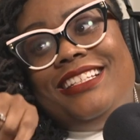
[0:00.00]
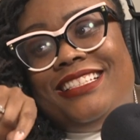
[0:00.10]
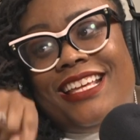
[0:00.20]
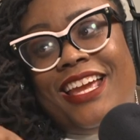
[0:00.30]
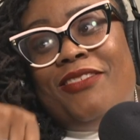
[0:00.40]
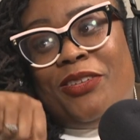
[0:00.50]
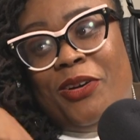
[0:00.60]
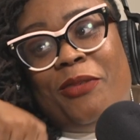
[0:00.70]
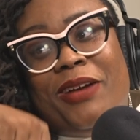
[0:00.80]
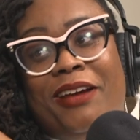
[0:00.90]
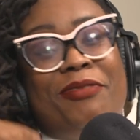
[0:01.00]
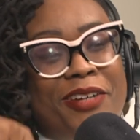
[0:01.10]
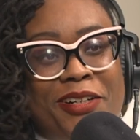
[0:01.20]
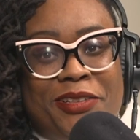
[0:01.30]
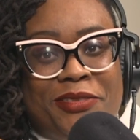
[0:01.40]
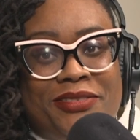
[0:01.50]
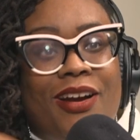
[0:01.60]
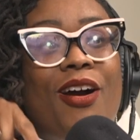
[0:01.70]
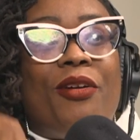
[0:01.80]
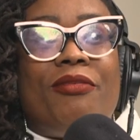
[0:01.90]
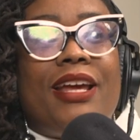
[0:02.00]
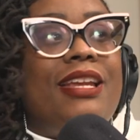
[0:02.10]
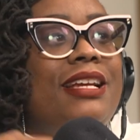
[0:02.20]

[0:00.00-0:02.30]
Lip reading: Saved on my phone already,